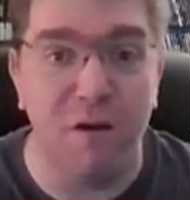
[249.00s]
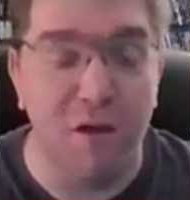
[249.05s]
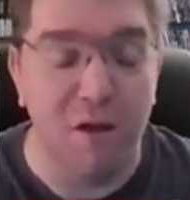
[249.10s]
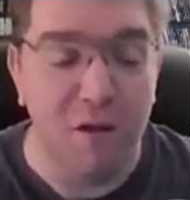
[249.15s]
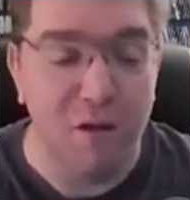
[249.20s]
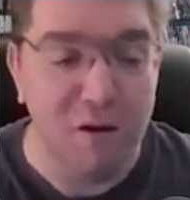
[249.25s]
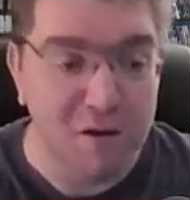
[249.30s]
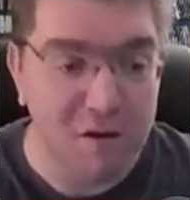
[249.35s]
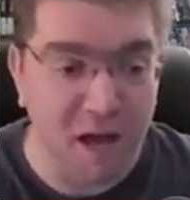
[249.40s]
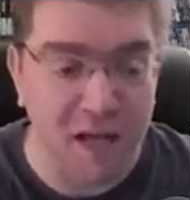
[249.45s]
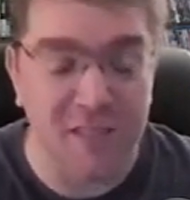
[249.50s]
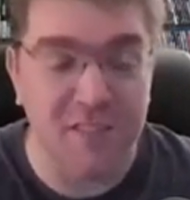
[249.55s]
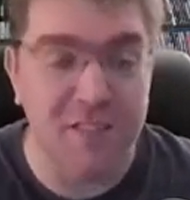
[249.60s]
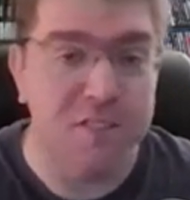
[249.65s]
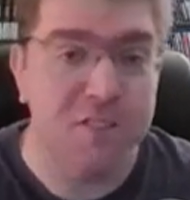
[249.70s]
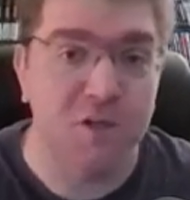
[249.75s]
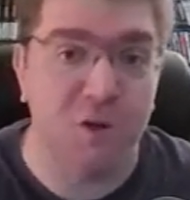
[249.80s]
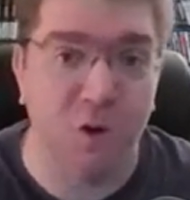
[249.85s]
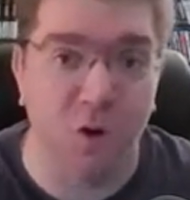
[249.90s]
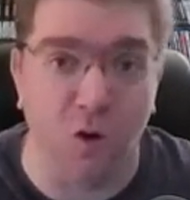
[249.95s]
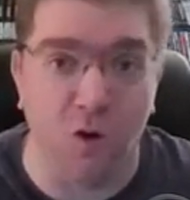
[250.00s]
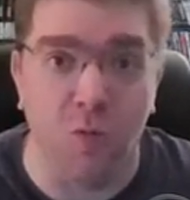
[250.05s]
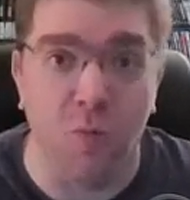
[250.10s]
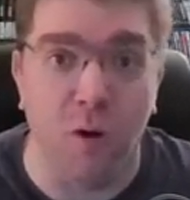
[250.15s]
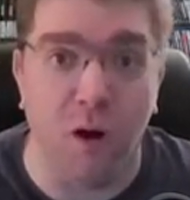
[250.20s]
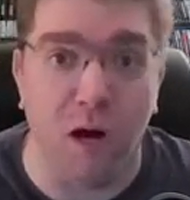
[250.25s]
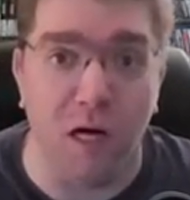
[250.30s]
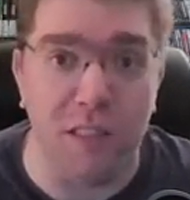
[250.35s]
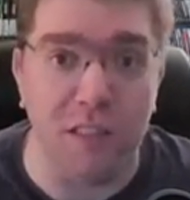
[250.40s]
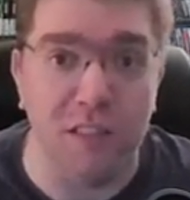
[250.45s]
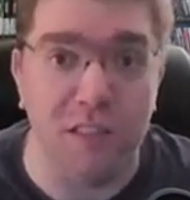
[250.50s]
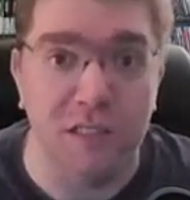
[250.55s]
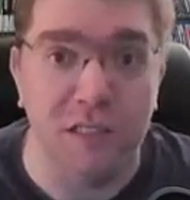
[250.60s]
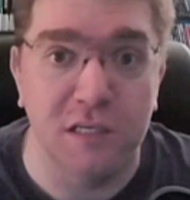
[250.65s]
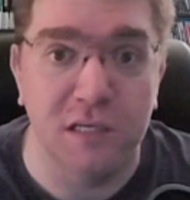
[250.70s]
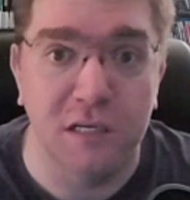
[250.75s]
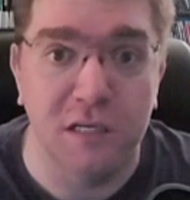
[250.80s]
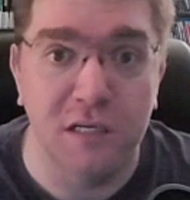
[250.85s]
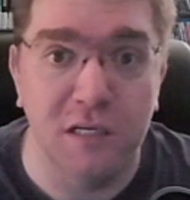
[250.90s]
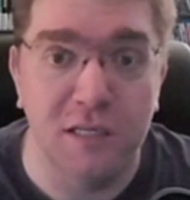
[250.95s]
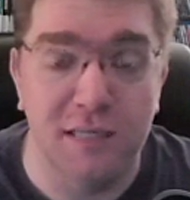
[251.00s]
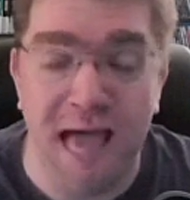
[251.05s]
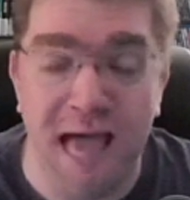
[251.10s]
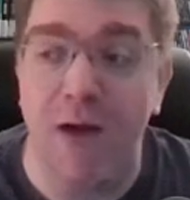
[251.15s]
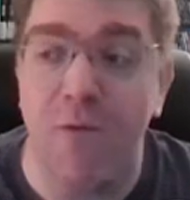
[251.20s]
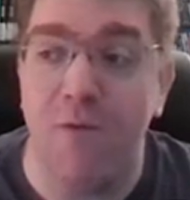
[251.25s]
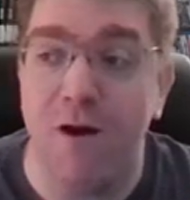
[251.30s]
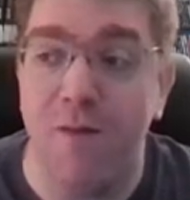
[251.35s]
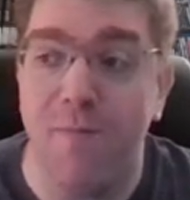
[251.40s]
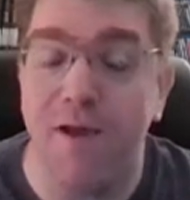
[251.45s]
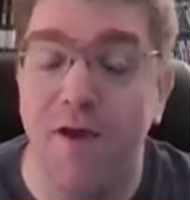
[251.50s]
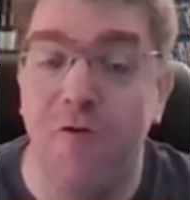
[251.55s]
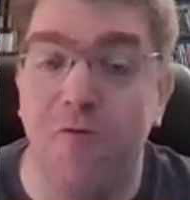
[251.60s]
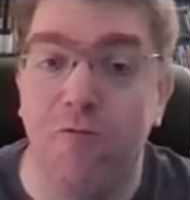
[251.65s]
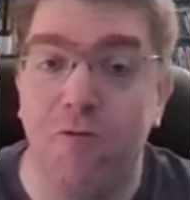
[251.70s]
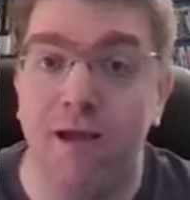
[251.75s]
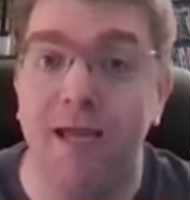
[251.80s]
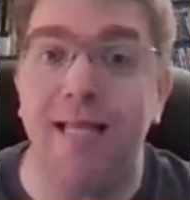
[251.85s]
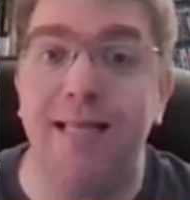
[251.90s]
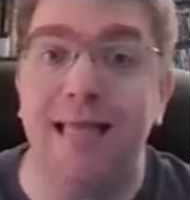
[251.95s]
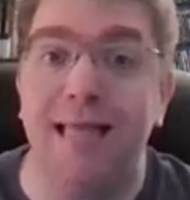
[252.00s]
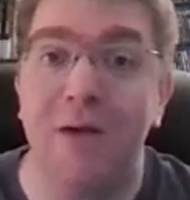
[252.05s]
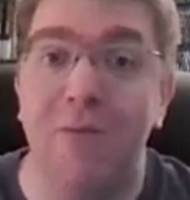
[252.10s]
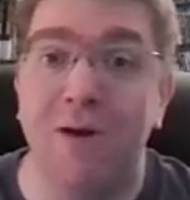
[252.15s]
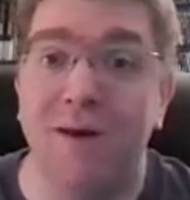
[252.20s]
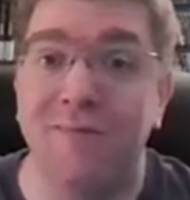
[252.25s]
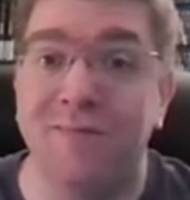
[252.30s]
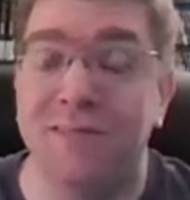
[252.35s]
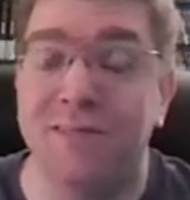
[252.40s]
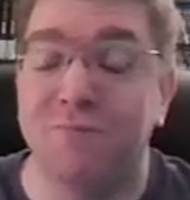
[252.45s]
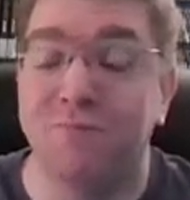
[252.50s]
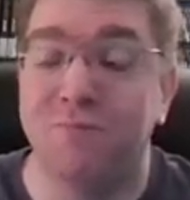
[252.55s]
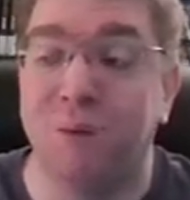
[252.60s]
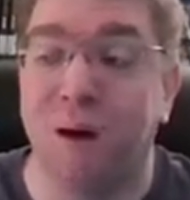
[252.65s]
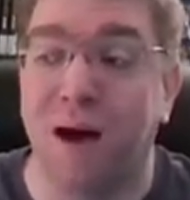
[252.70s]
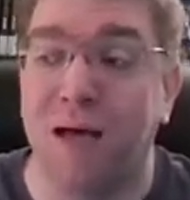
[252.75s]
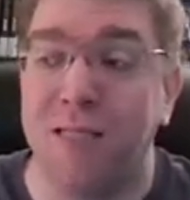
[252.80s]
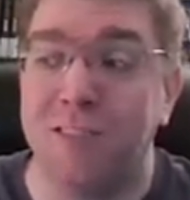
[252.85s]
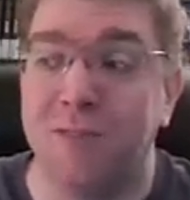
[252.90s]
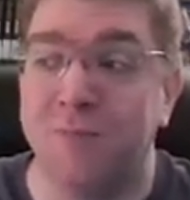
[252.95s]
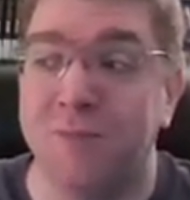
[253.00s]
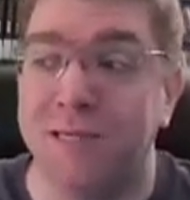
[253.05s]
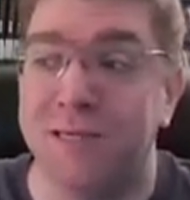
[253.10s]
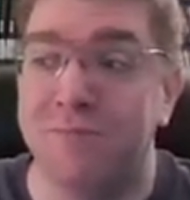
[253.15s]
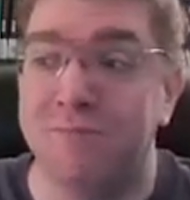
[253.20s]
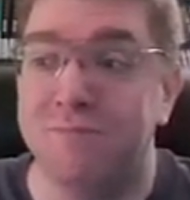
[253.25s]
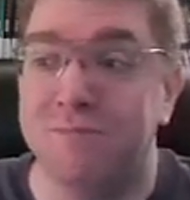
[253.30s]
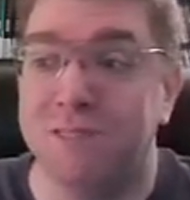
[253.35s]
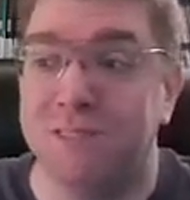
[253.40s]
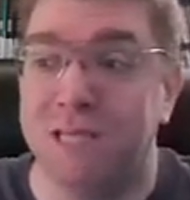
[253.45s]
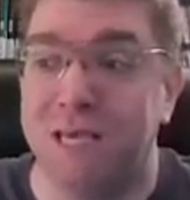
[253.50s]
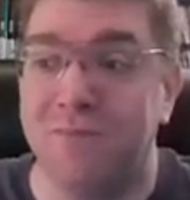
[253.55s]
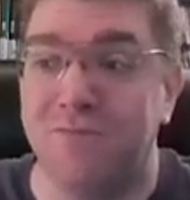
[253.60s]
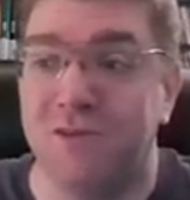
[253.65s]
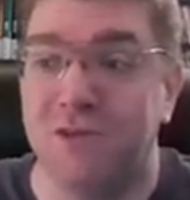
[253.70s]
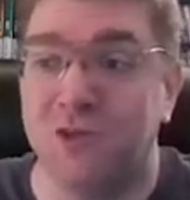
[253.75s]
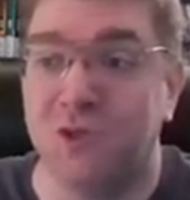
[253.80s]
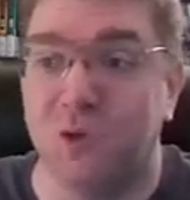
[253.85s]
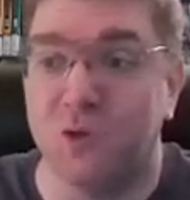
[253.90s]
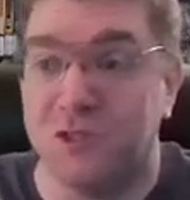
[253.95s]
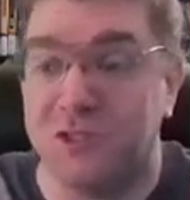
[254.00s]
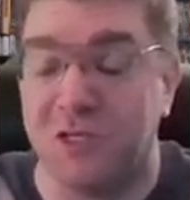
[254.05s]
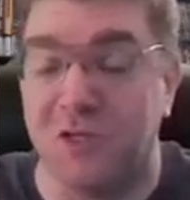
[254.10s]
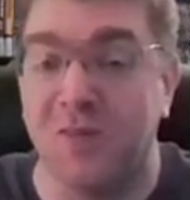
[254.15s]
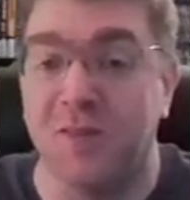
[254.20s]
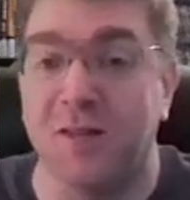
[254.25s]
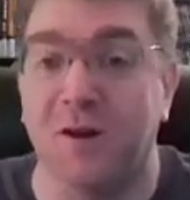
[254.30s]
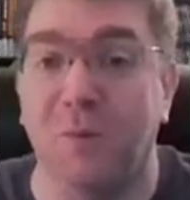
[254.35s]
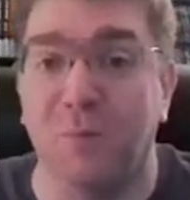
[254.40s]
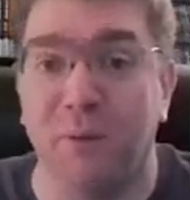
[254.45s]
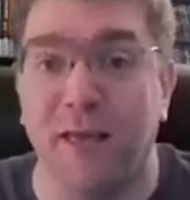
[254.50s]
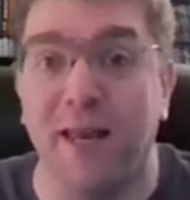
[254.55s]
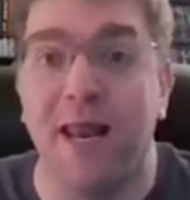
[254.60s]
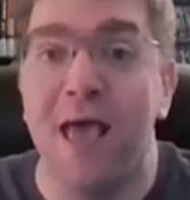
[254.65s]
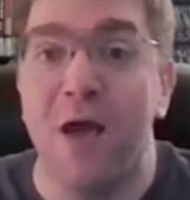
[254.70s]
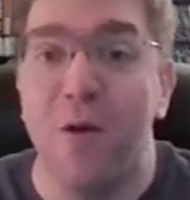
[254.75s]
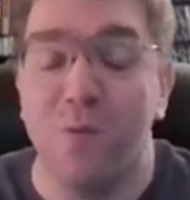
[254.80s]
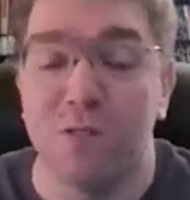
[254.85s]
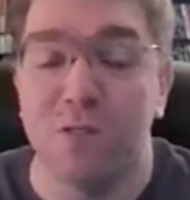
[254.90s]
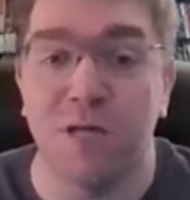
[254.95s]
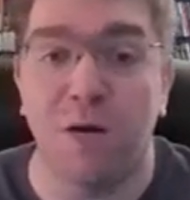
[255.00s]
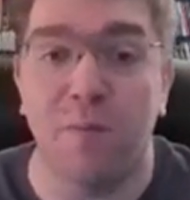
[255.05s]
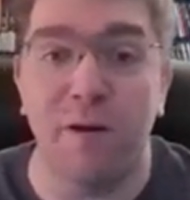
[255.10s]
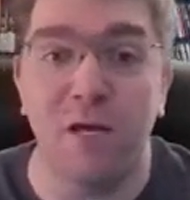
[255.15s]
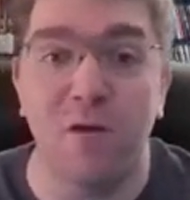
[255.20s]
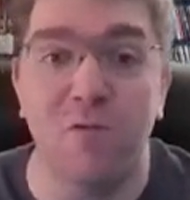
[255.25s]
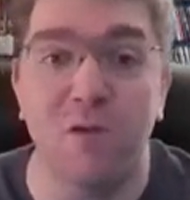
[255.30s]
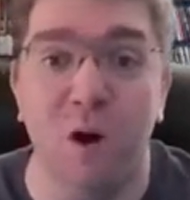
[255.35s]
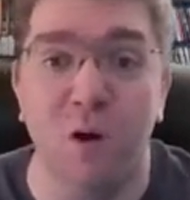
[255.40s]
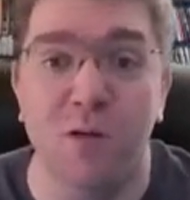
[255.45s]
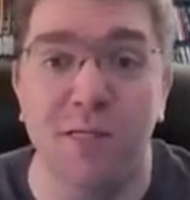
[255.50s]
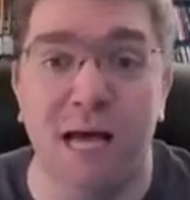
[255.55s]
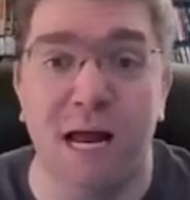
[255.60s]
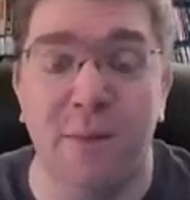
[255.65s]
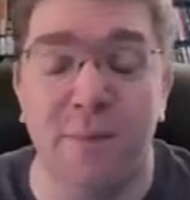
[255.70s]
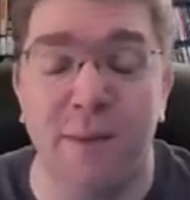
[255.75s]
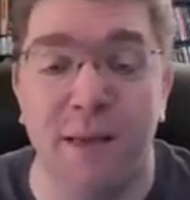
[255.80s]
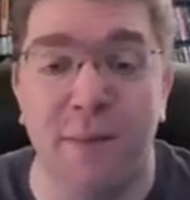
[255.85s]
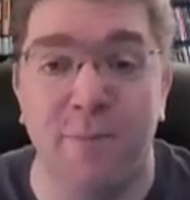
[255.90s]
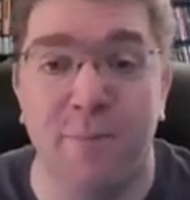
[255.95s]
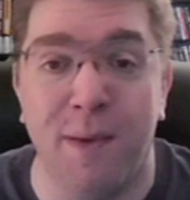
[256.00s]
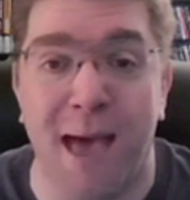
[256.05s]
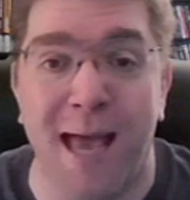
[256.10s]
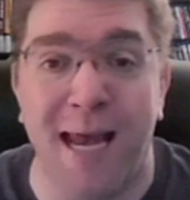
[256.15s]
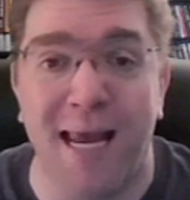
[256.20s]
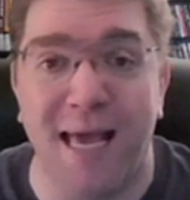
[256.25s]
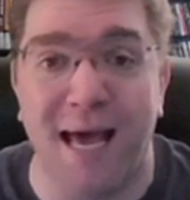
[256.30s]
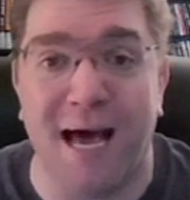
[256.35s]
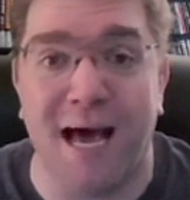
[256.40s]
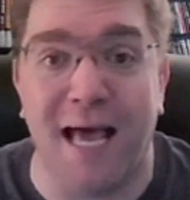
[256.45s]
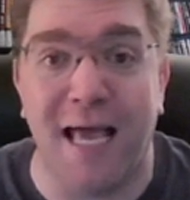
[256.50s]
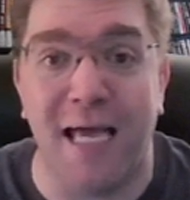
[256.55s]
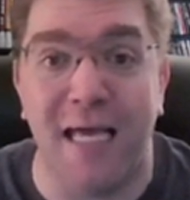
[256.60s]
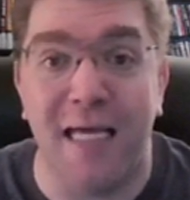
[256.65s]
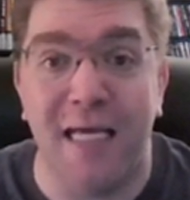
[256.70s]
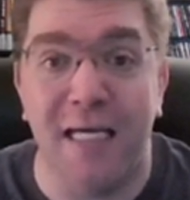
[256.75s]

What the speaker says: Night Sister Girl Boss. That would have been great. That would have possibly saved the show just a little bit with somebody who knows how to be a bad guy.